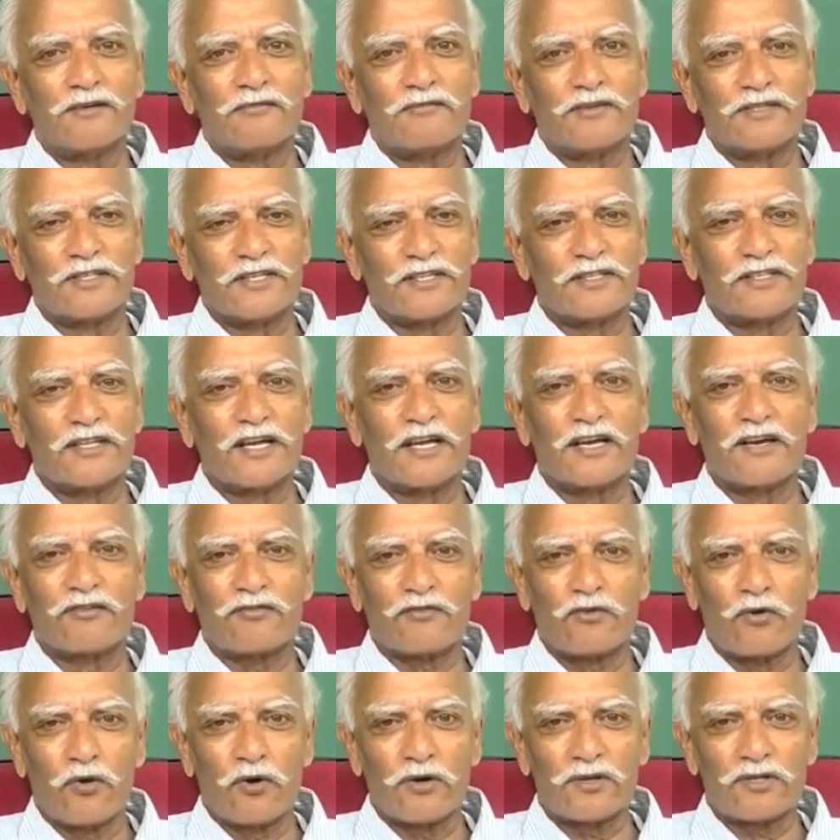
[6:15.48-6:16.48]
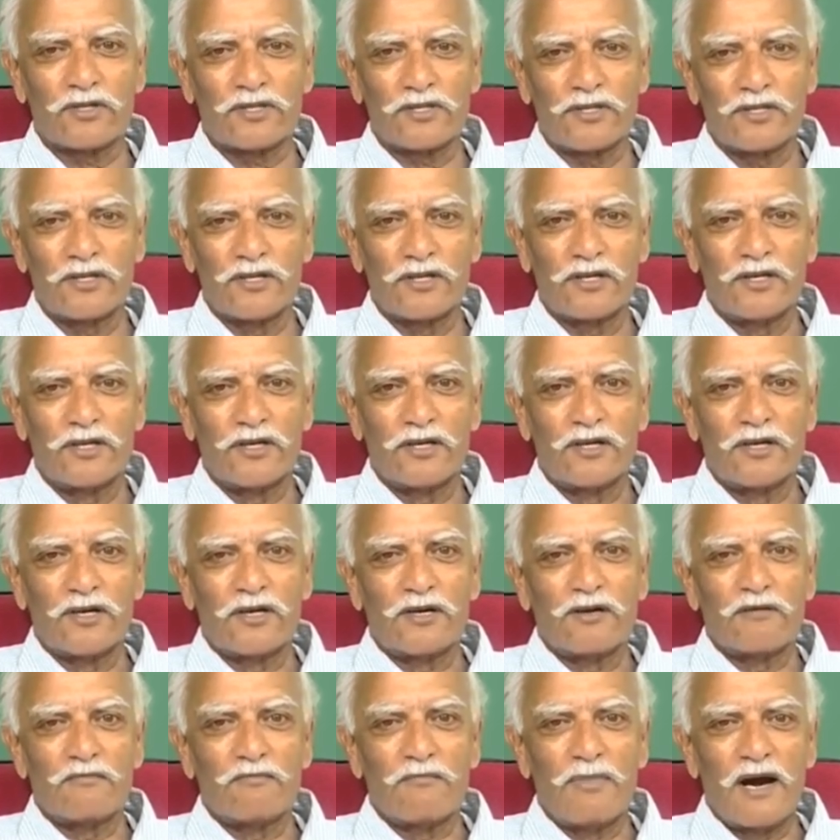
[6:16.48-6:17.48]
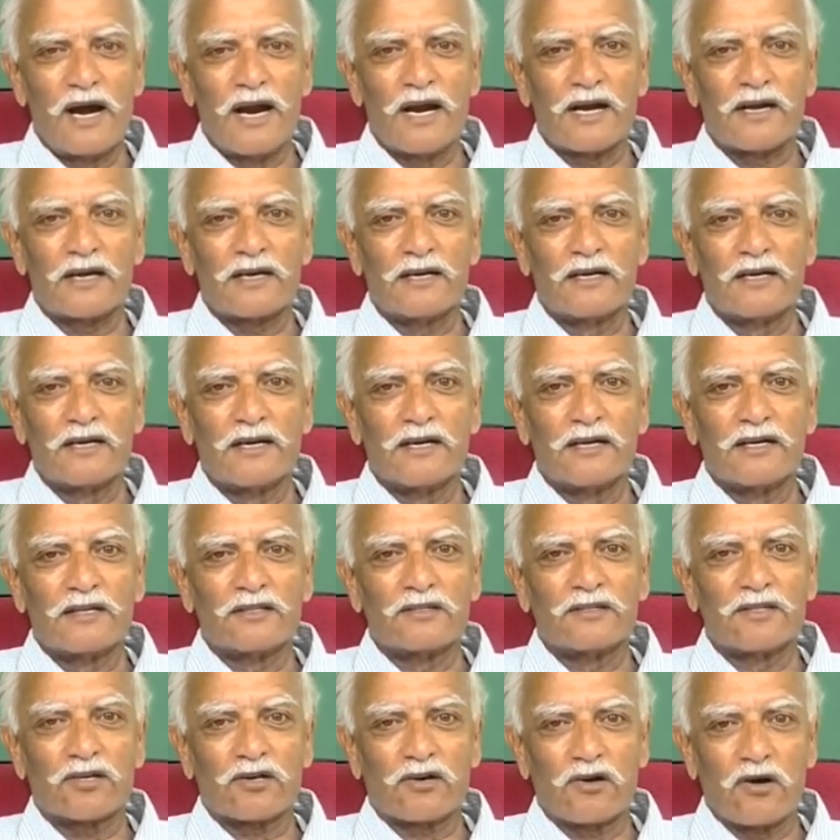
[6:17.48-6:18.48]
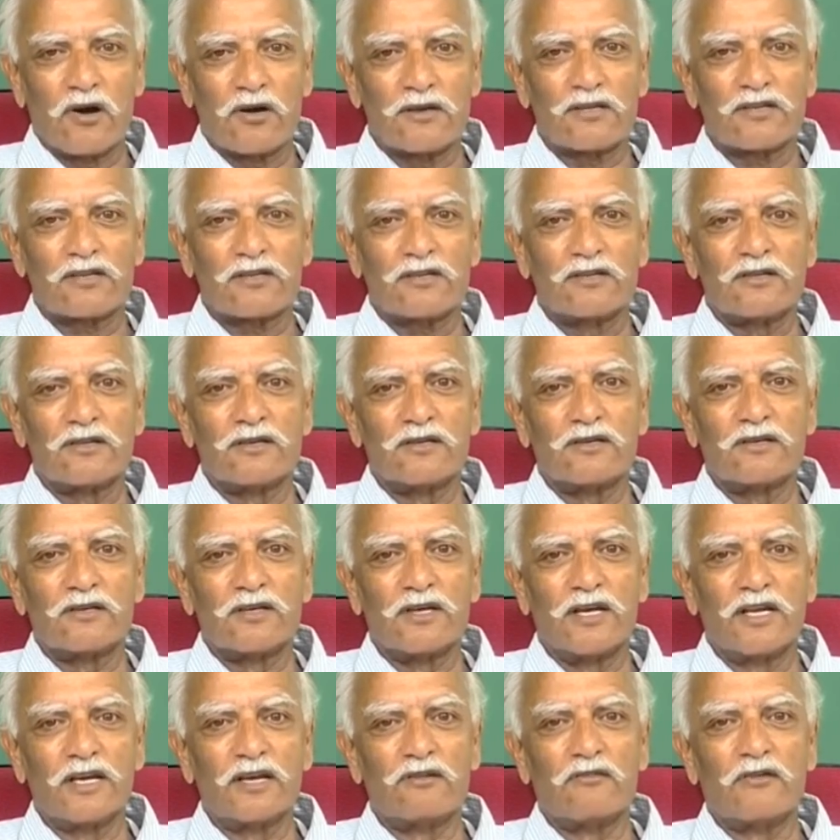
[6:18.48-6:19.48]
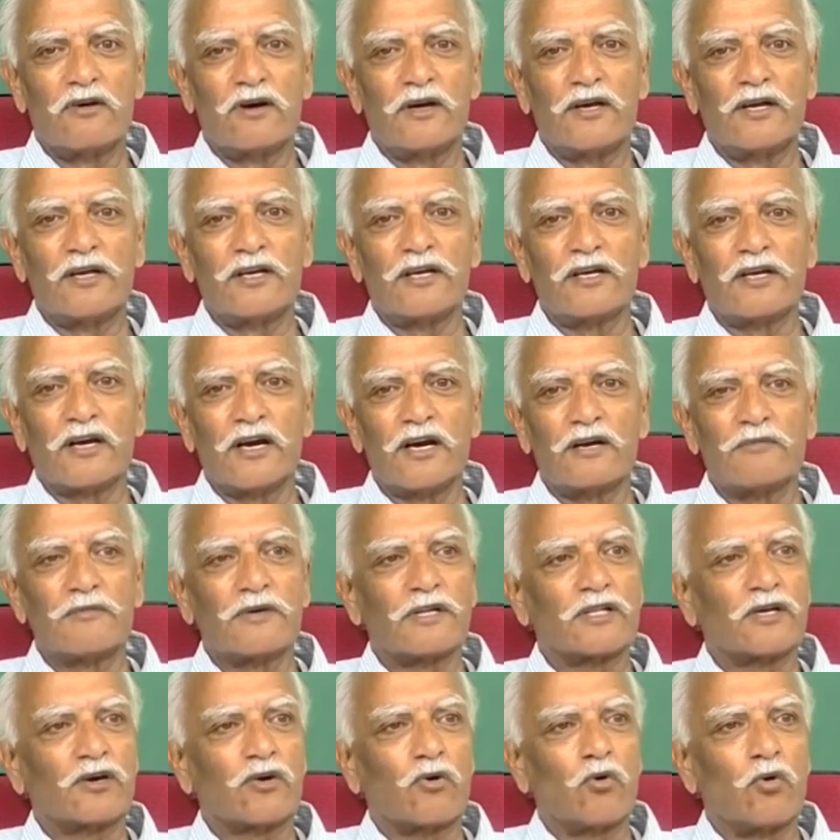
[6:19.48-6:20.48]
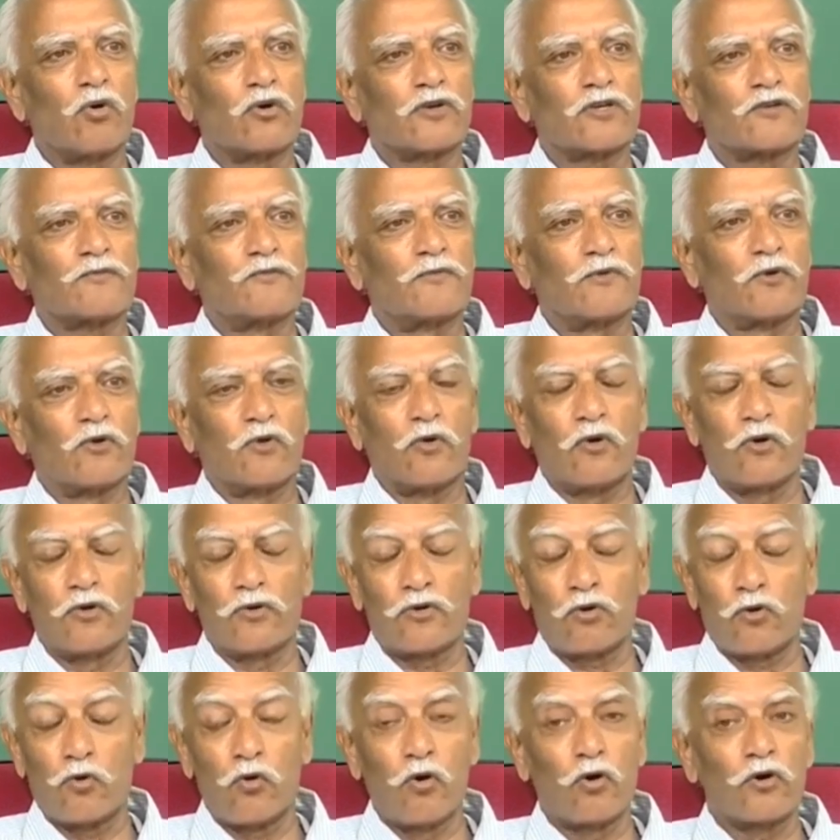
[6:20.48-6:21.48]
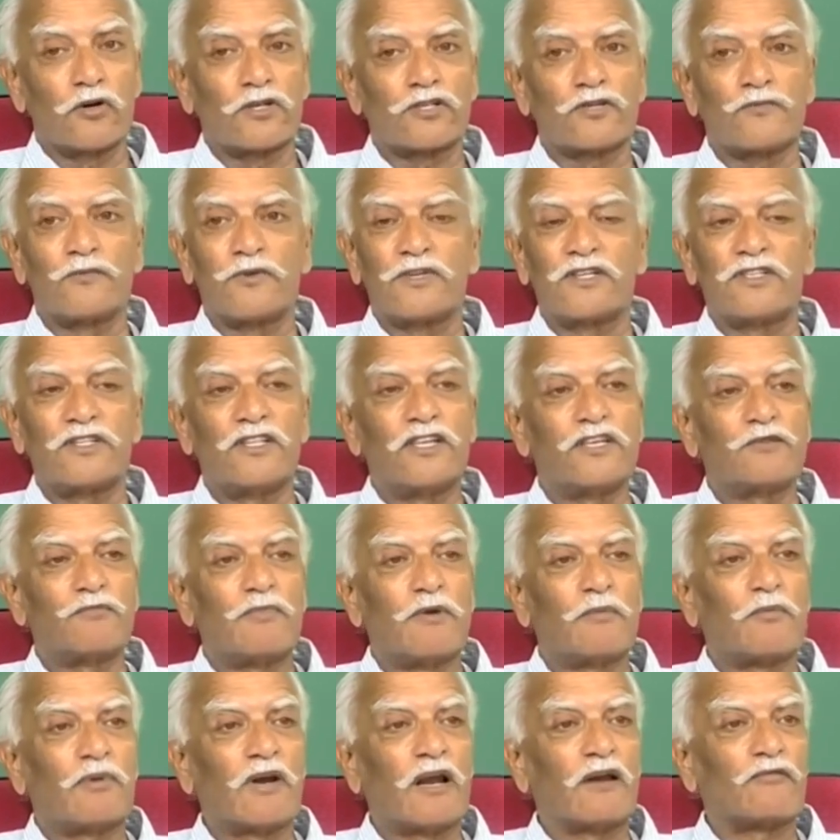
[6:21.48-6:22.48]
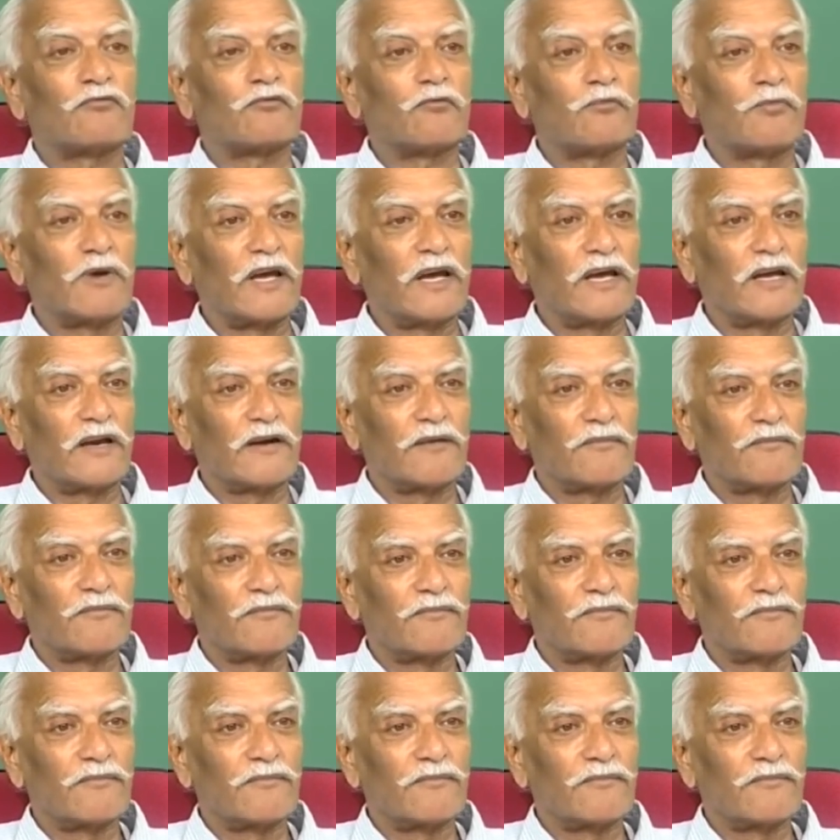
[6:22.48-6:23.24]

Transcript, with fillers: which is there of course, but the cost incurred by the cost, court, courts which these people have to bear